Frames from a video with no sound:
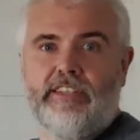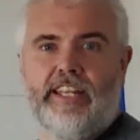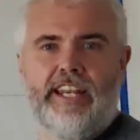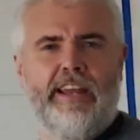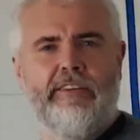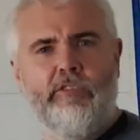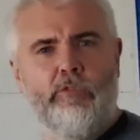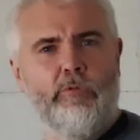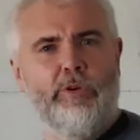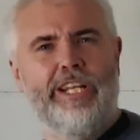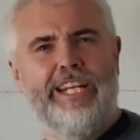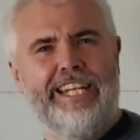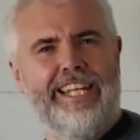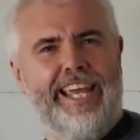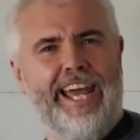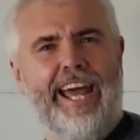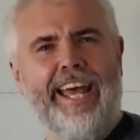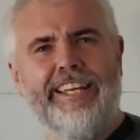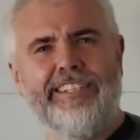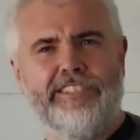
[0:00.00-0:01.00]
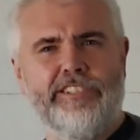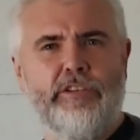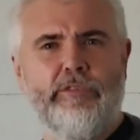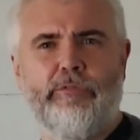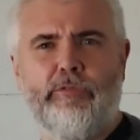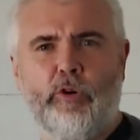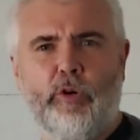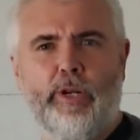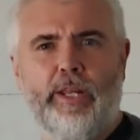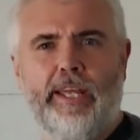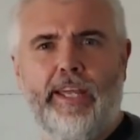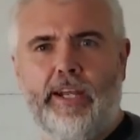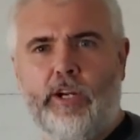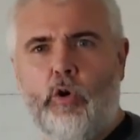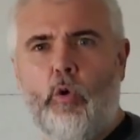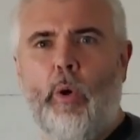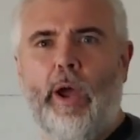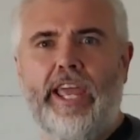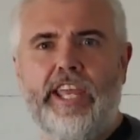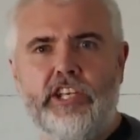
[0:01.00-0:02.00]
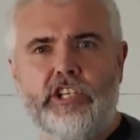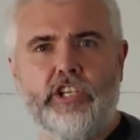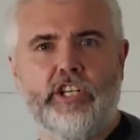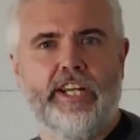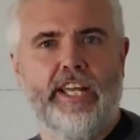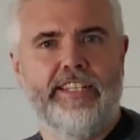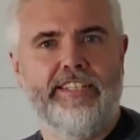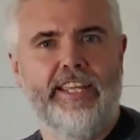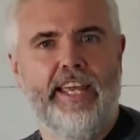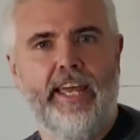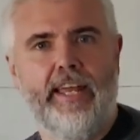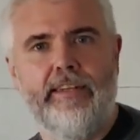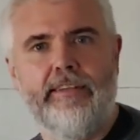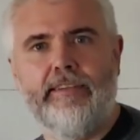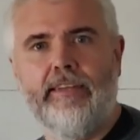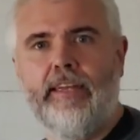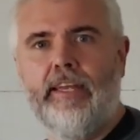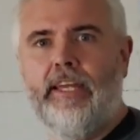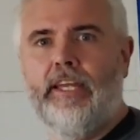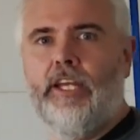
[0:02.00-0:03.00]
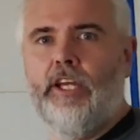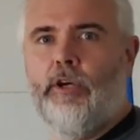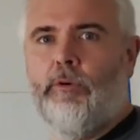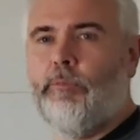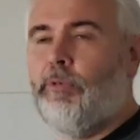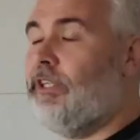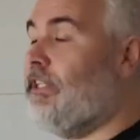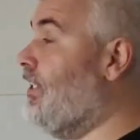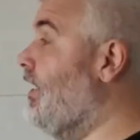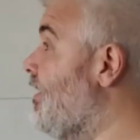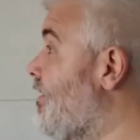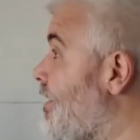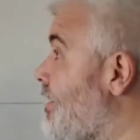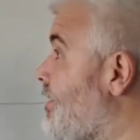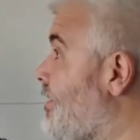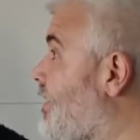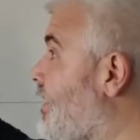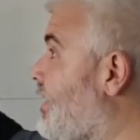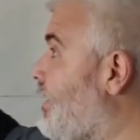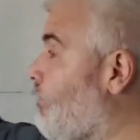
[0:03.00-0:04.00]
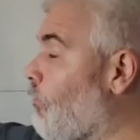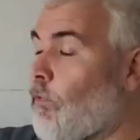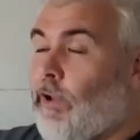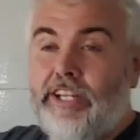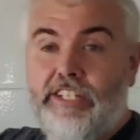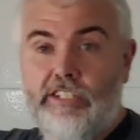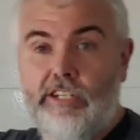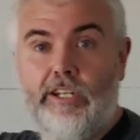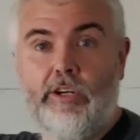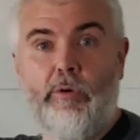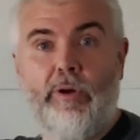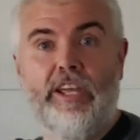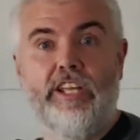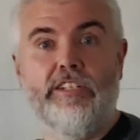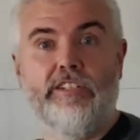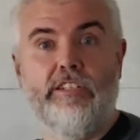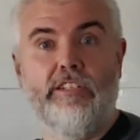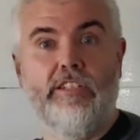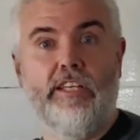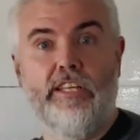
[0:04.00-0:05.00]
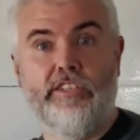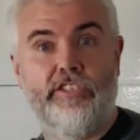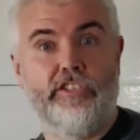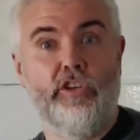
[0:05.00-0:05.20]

They never really asked you for the equation at the end, but this is the differential equation is